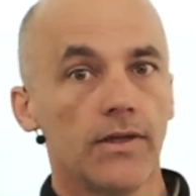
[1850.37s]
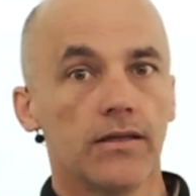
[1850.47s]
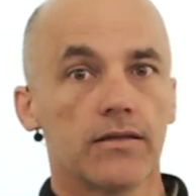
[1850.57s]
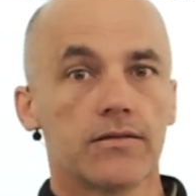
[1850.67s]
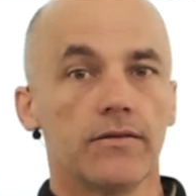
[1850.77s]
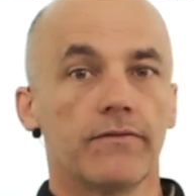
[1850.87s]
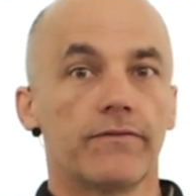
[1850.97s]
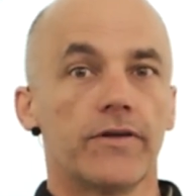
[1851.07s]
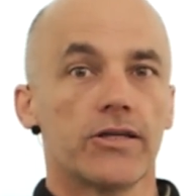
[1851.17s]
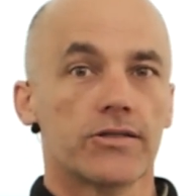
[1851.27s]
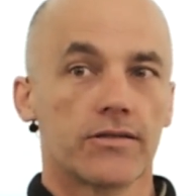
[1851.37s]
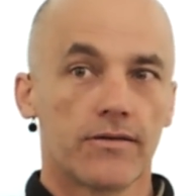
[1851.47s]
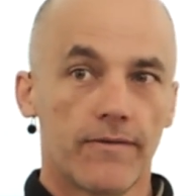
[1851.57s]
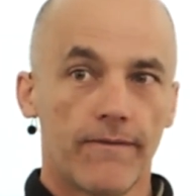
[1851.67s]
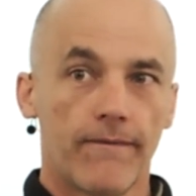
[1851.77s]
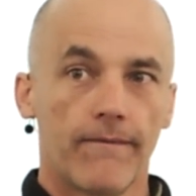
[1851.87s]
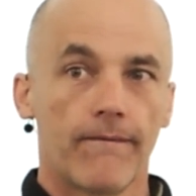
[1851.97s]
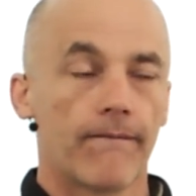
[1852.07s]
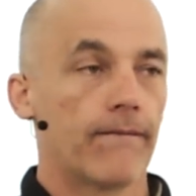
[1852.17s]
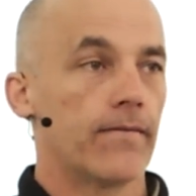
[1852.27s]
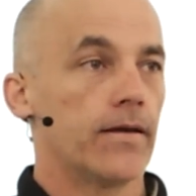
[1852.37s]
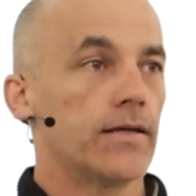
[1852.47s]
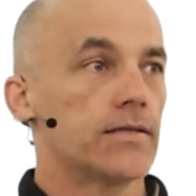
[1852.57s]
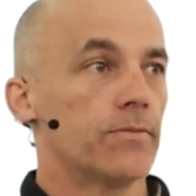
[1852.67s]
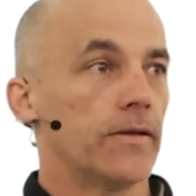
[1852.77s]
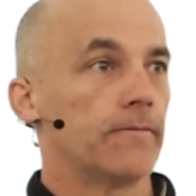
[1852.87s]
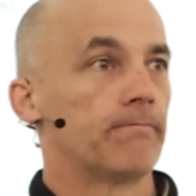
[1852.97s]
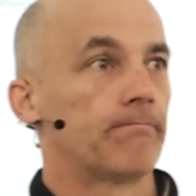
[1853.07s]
That's it, finished. Easy one.